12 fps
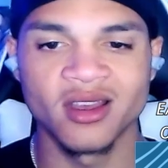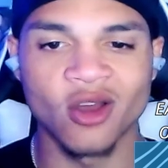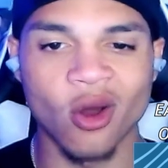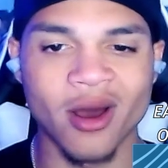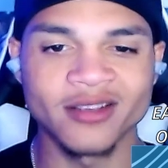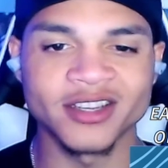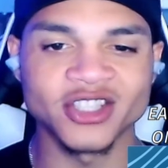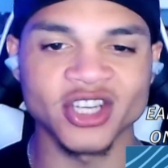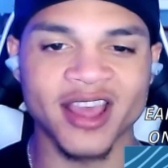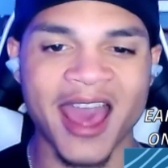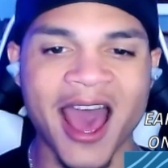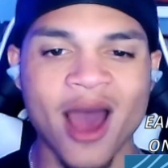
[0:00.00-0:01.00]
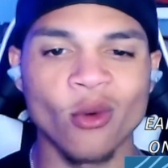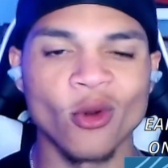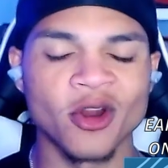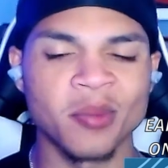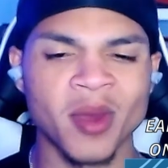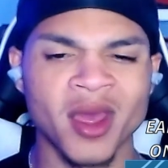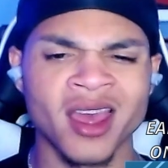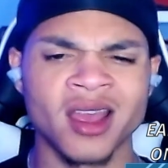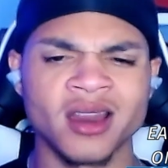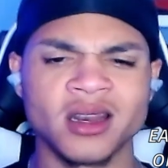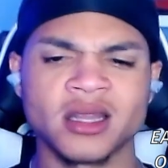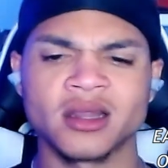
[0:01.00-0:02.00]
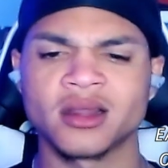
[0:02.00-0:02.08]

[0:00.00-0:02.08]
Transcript: Gohan's such a coward, man.